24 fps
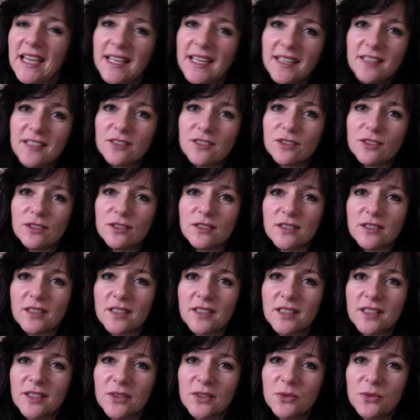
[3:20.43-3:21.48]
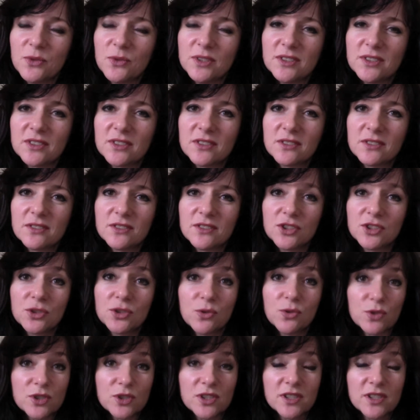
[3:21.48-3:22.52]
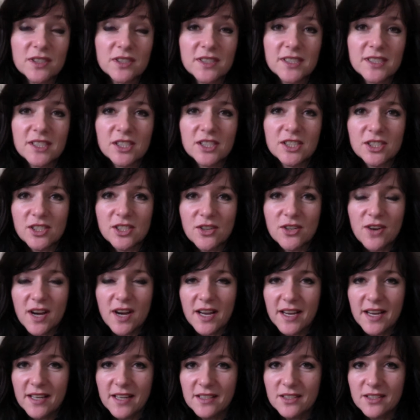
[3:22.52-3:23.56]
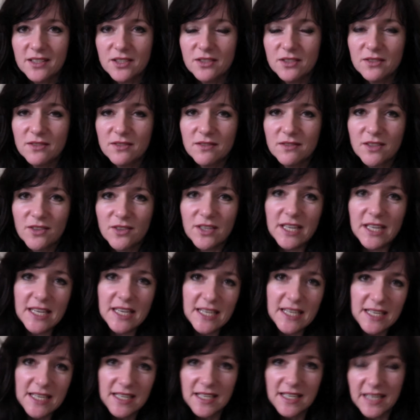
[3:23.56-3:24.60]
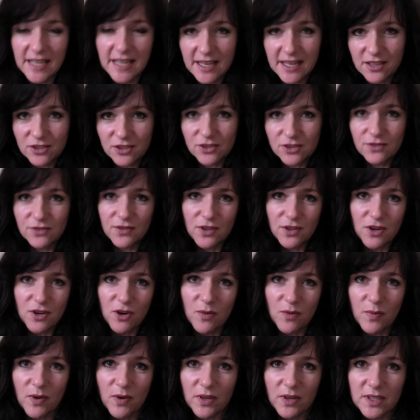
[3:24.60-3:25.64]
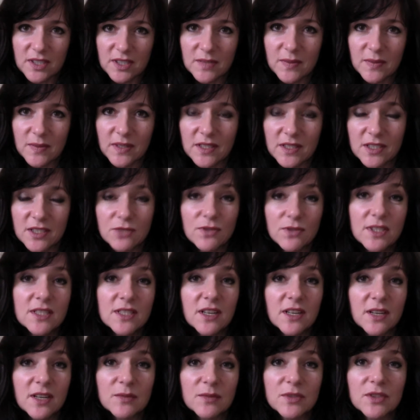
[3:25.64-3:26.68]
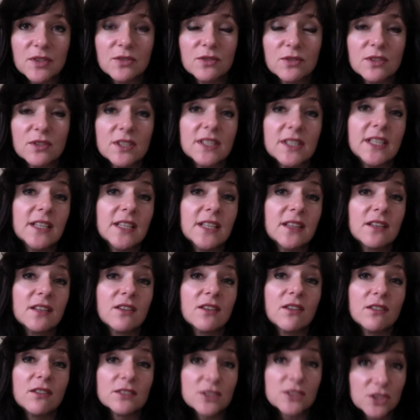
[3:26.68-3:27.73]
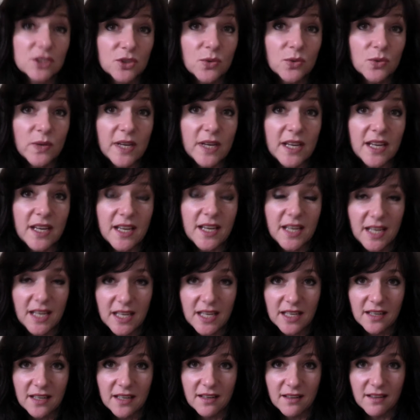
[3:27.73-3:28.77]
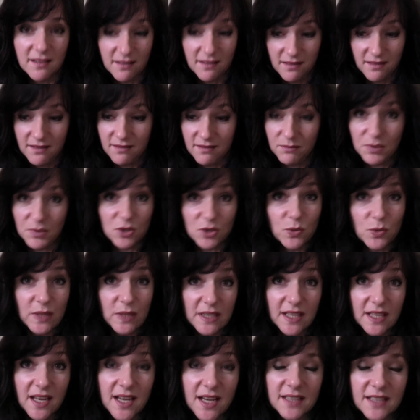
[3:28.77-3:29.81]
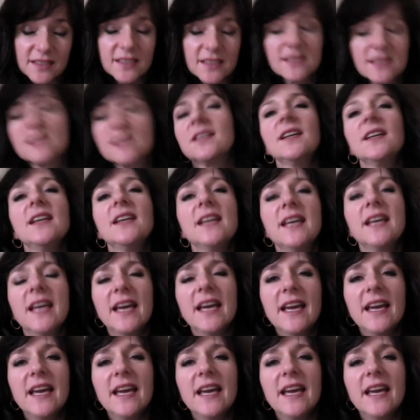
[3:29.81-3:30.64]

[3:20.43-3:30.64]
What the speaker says: The angle was short, so I had to go in and out of the car parking space 3 times in order to get the car square in between the lines.